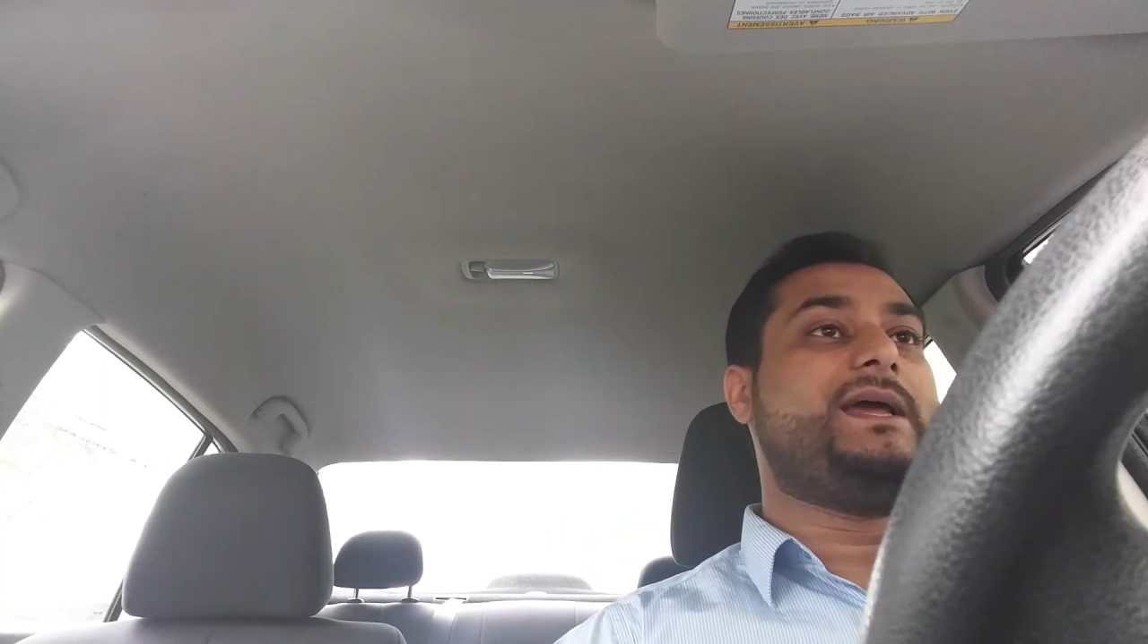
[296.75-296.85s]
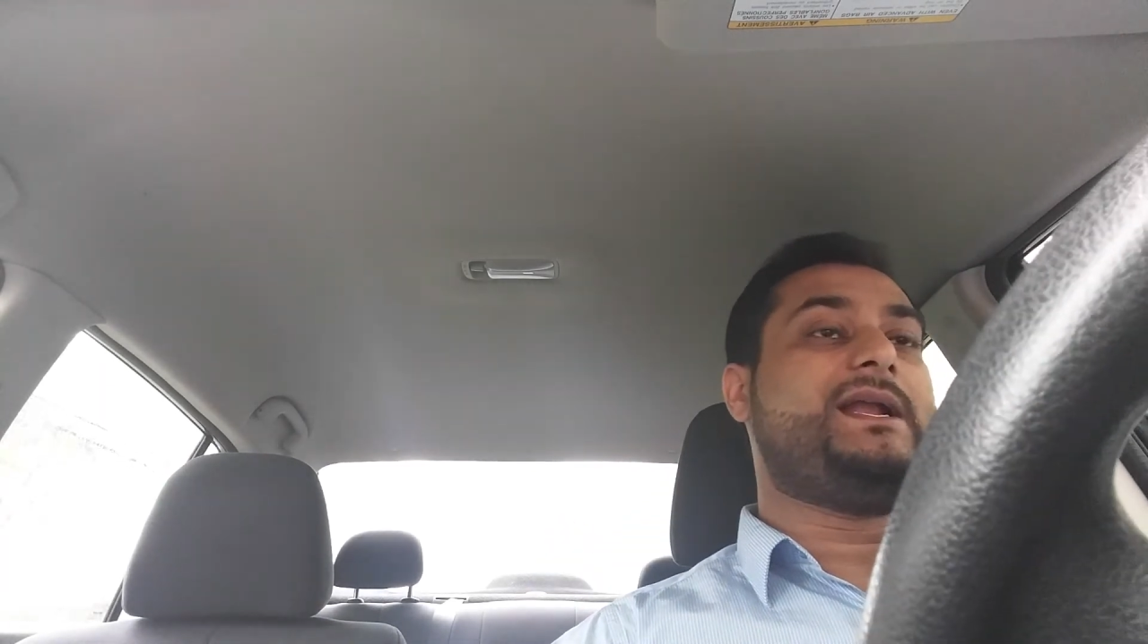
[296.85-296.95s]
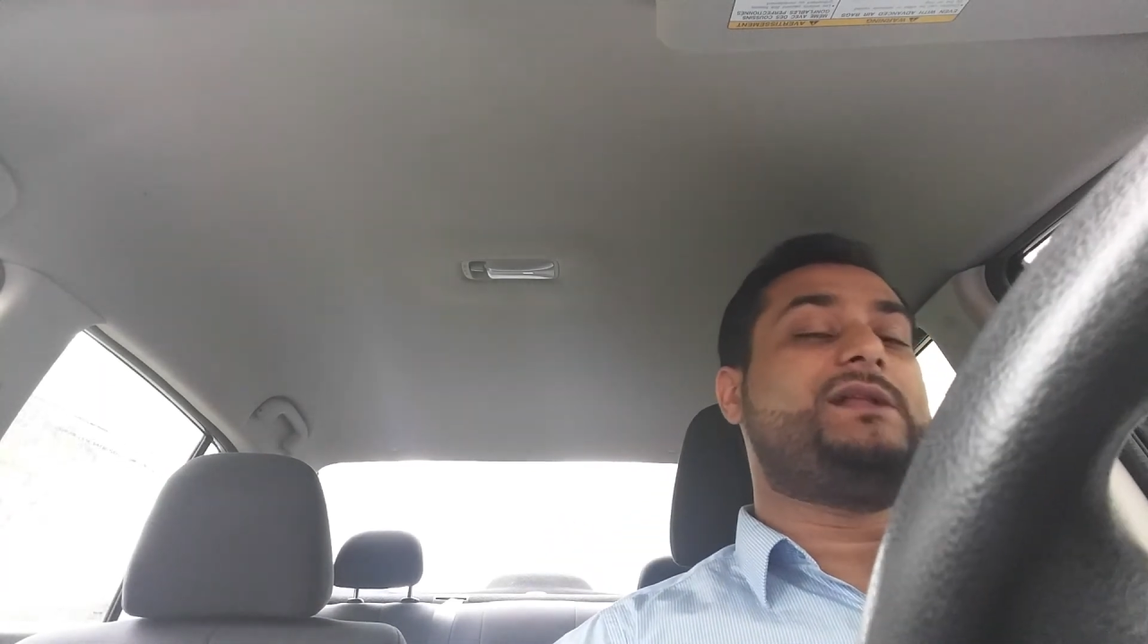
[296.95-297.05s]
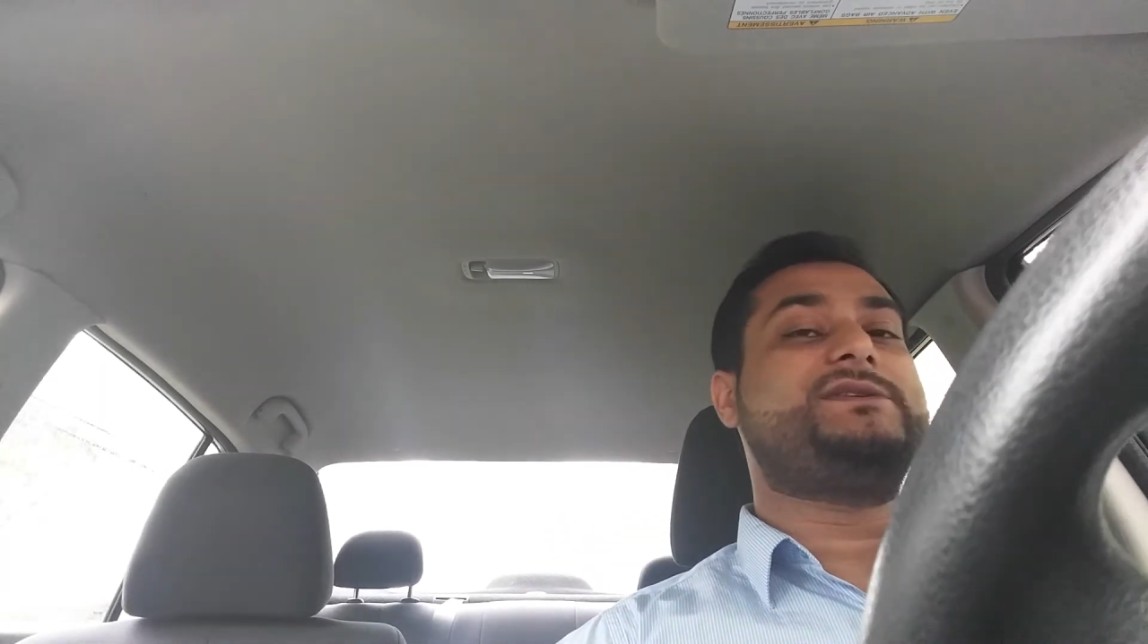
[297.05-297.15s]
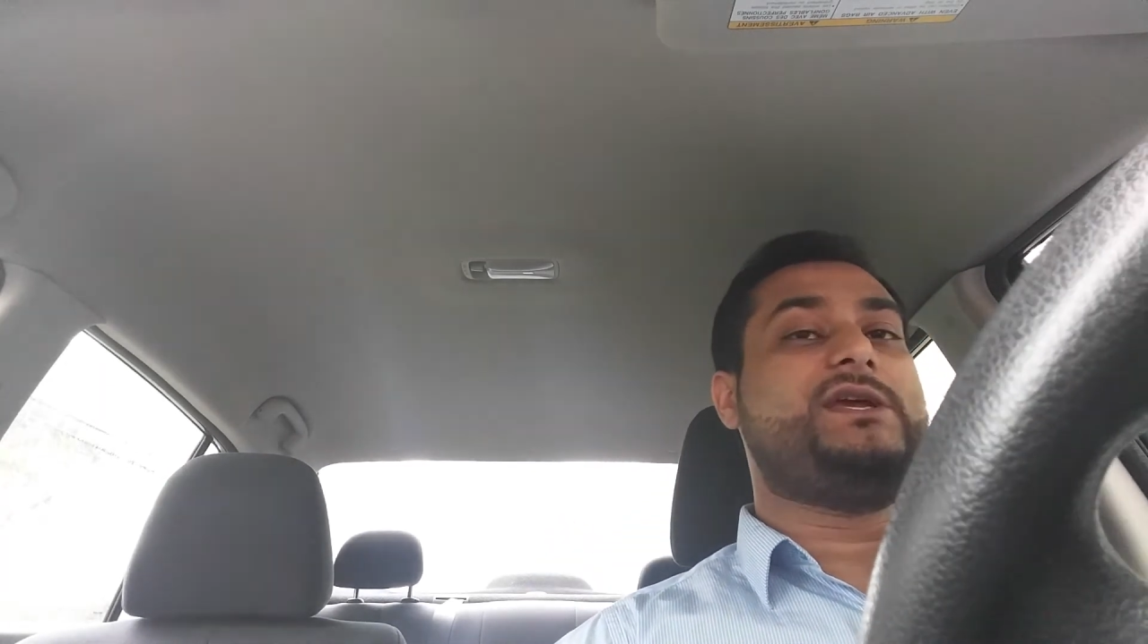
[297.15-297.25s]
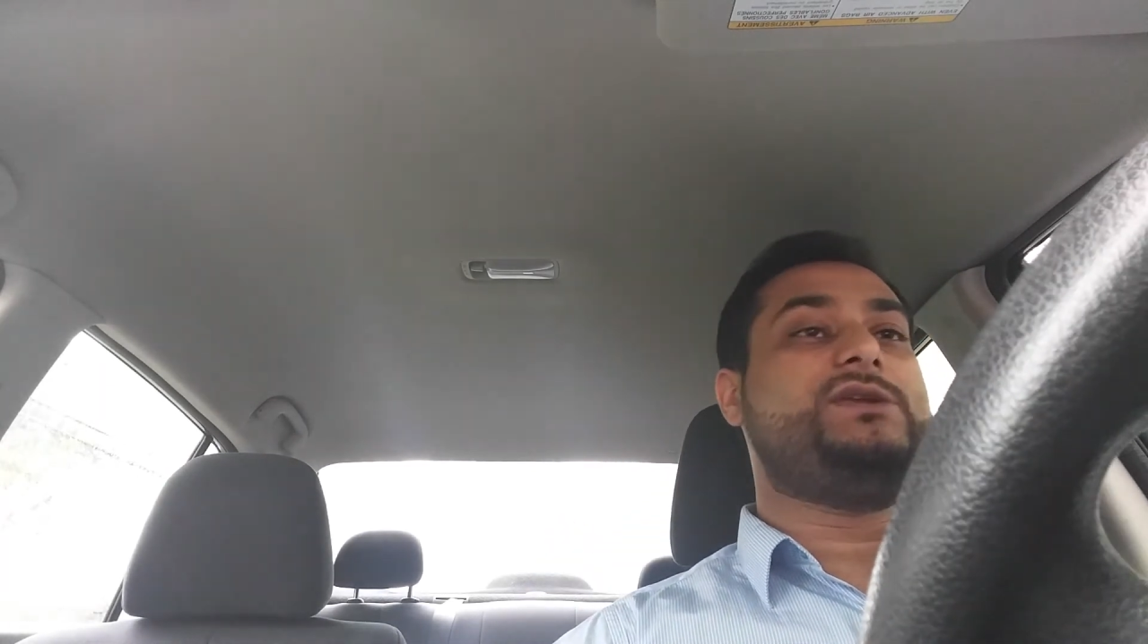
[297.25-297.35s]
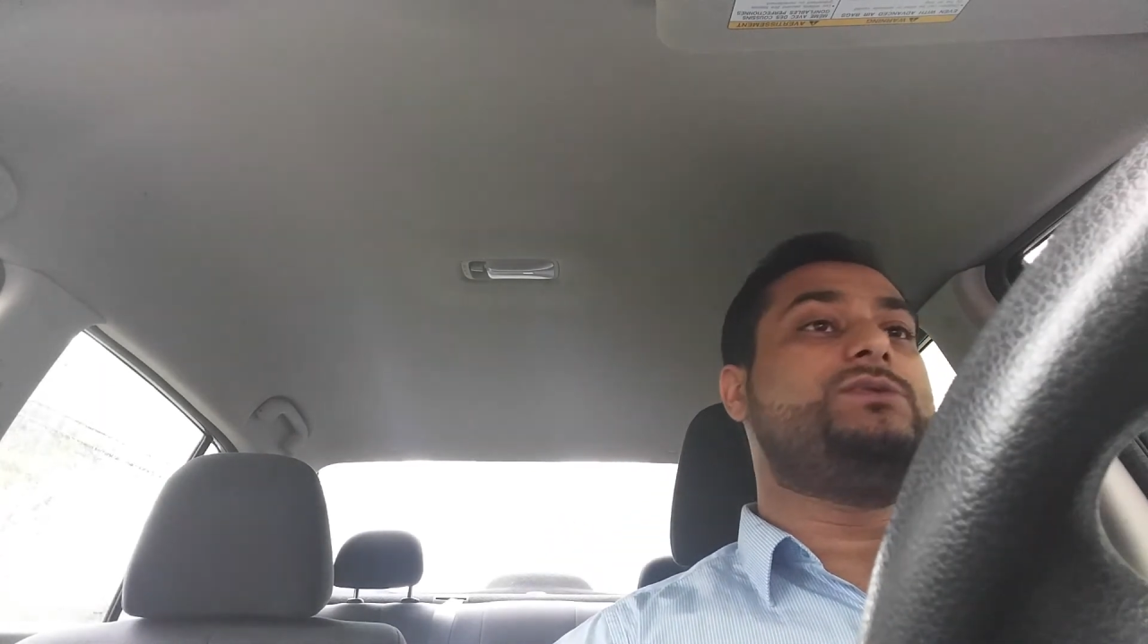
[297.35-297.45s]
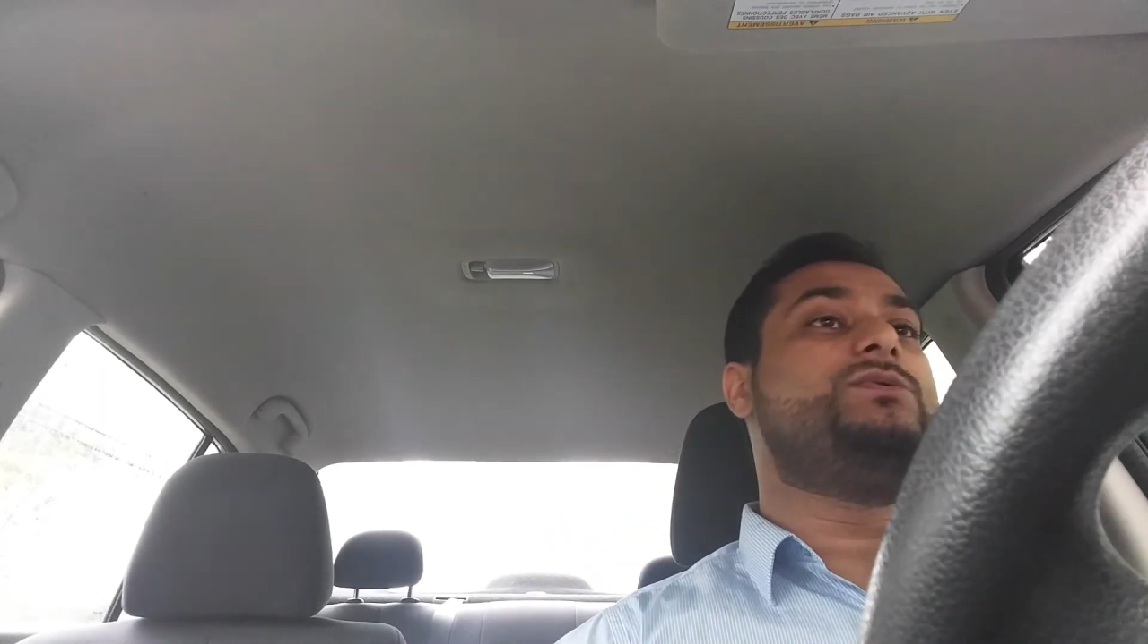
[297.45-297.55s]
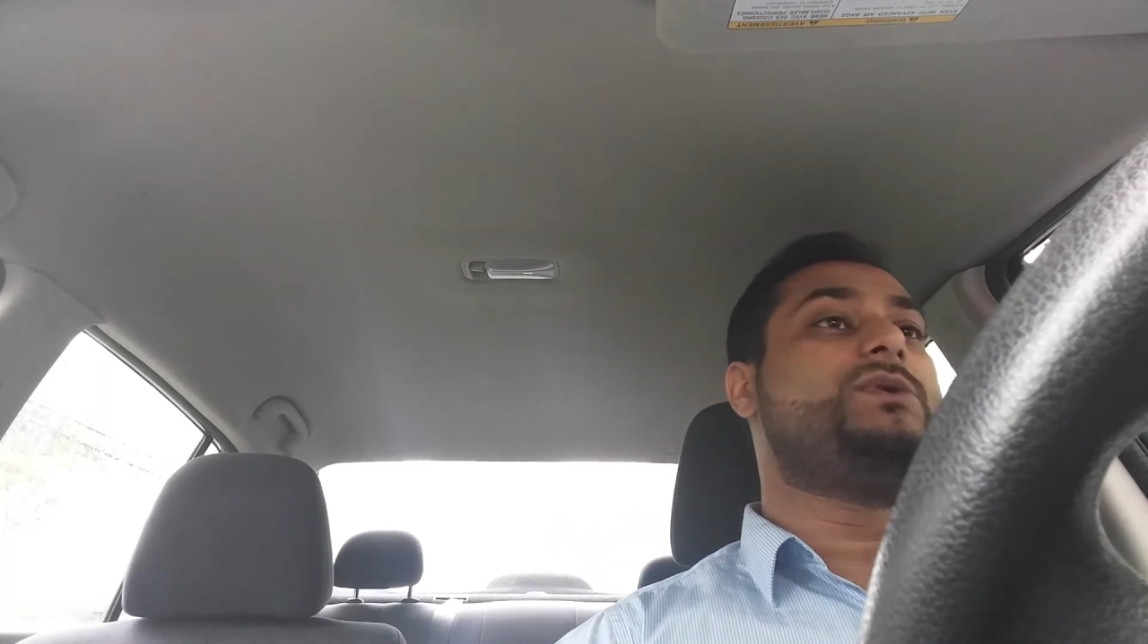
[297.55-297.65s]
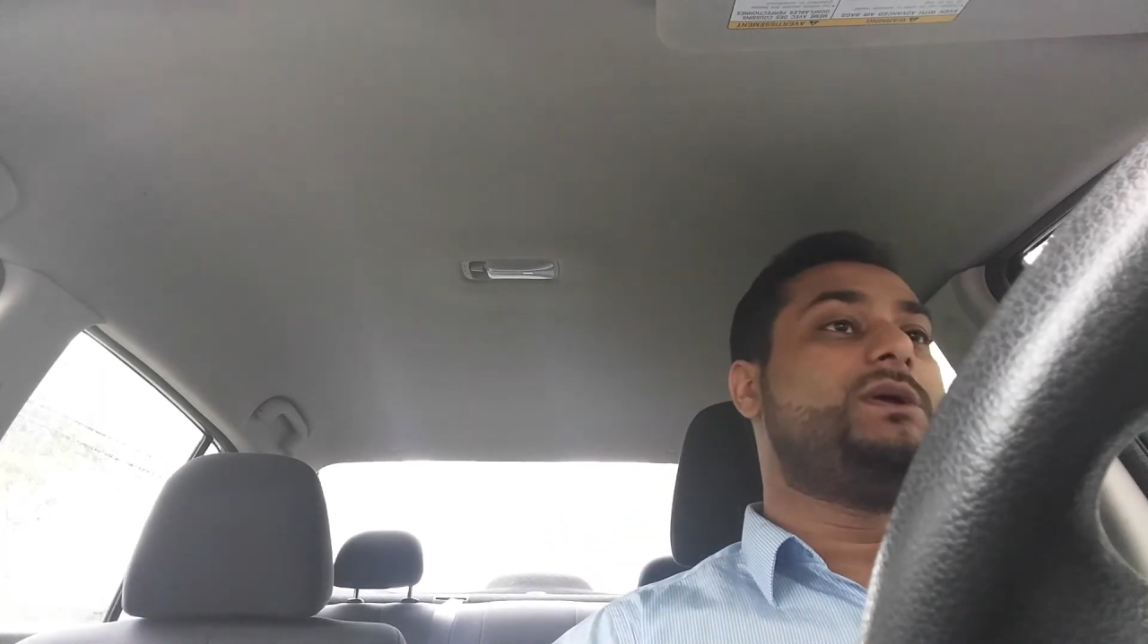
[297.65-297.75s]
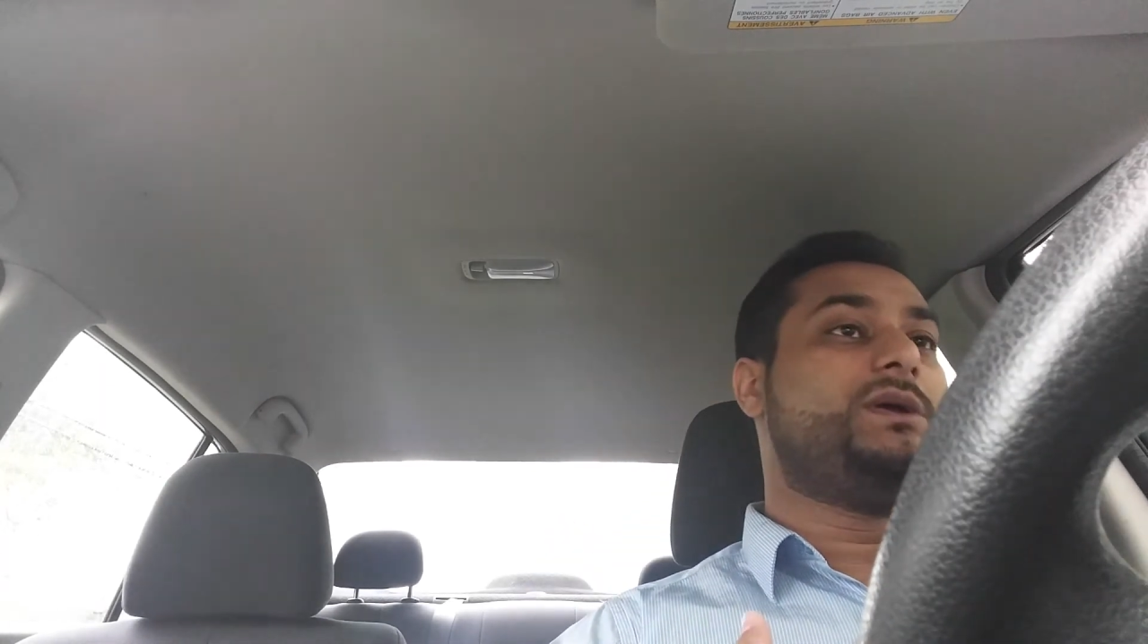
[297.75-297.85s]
and I'll tell you